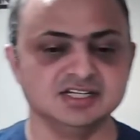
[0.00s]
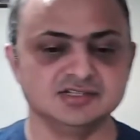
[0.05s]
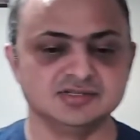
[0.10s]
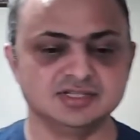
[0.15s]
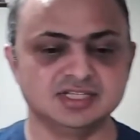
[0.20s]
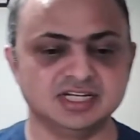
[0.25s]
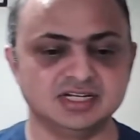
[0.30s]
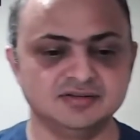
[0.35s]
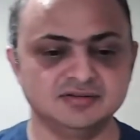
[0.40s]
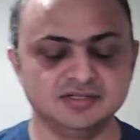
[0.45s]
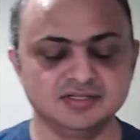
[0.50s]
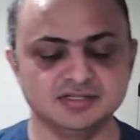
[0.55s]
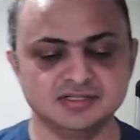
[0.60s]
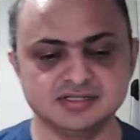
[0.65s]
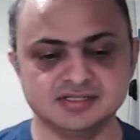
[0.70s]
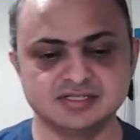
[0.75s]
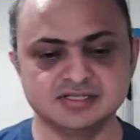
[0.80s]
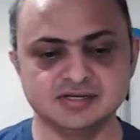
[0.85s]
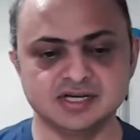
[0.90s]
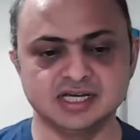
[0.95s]
So, the,
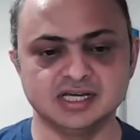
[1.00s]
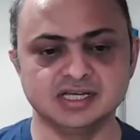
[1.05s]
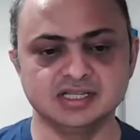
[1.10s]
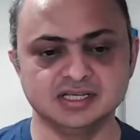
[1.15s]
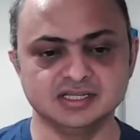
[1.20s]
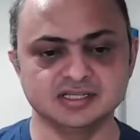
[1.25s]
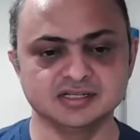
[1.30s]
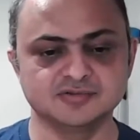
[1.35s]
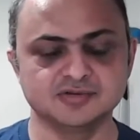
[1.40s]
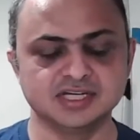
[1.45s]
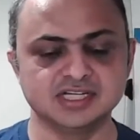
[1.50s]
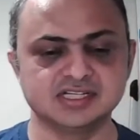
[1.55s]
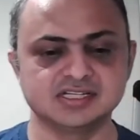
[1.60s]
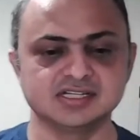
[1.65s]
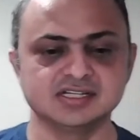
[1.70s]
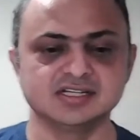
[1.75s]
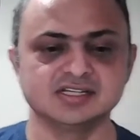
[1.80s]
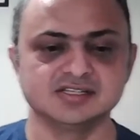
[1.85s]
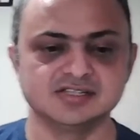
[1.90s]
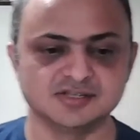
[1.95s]
uh, so I, I, think the
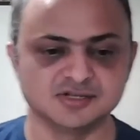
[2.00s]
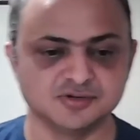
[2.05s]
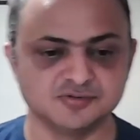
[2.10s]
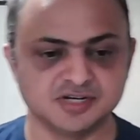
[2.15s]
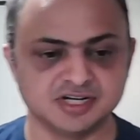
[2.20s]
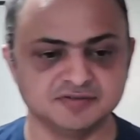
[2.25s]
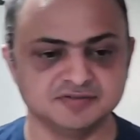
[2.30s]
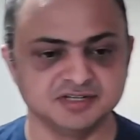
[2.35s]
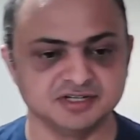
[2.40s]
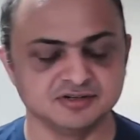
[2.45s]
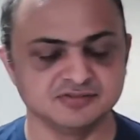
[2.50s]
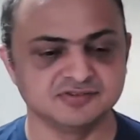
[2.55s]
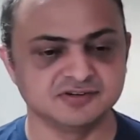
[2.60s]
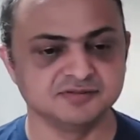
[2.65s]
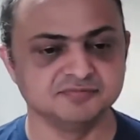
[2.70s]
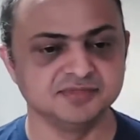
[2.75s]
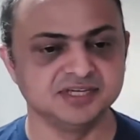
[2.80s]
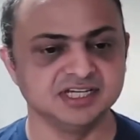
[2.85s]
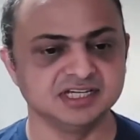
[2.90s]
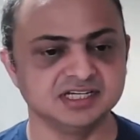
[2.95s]
question is, you know, where do we go
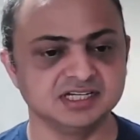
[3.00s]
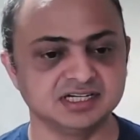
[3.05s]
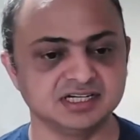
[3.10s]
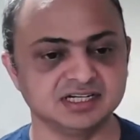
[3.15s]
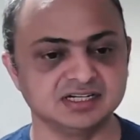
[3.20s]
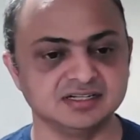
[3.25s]
from here?